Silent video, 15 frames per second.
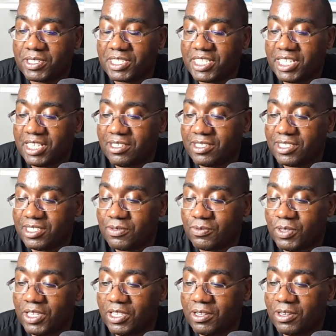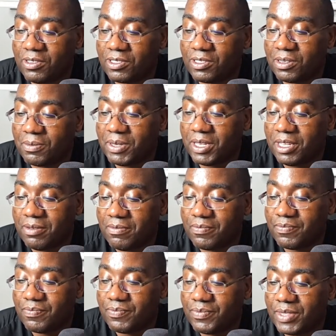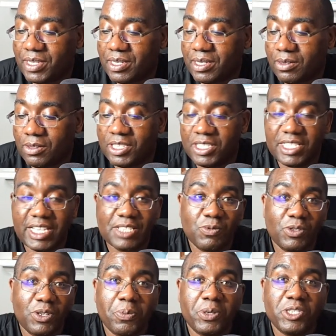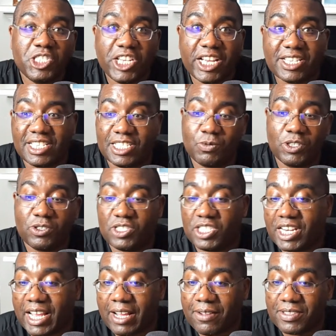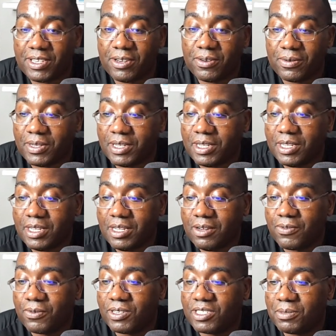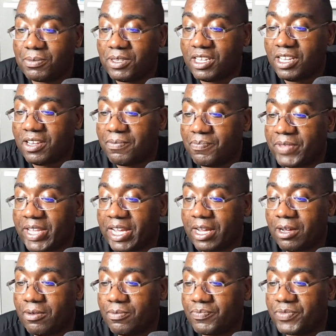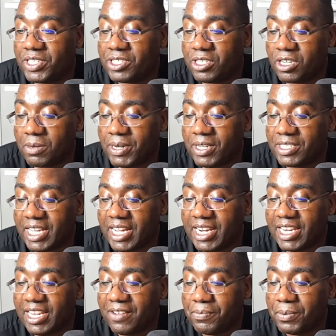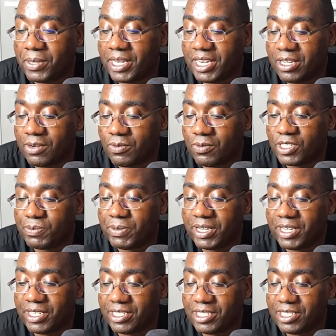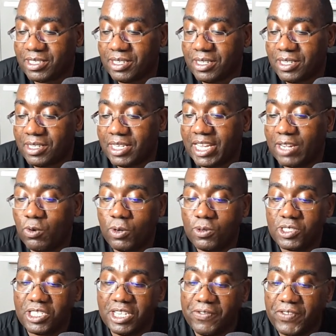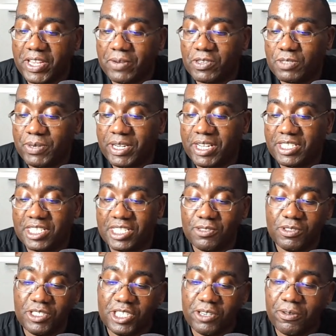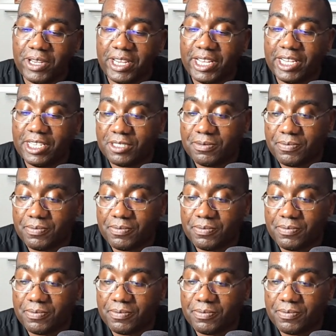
intelligence really thought it was going to be. At least that's what they're projecting. That's what they're sitting out there for us to believe. Now, let's talk about the IDF planning a response. A quote, significant response. This is on Zero Hedge.